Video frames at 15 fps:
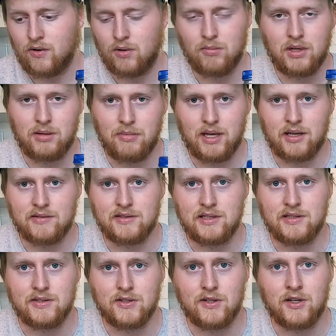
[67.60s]
make a
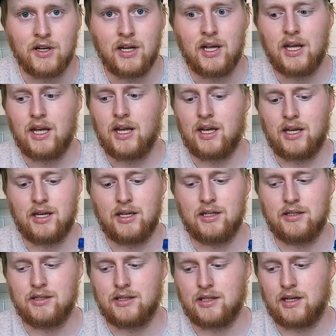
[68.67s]
Caesar, and
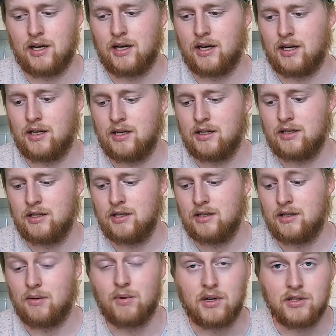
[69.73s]
then
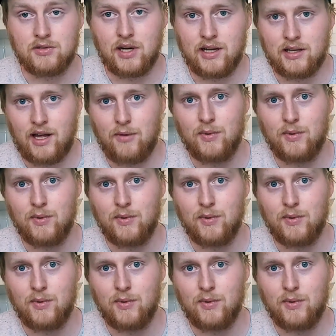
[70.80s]
we're gonna try it that way.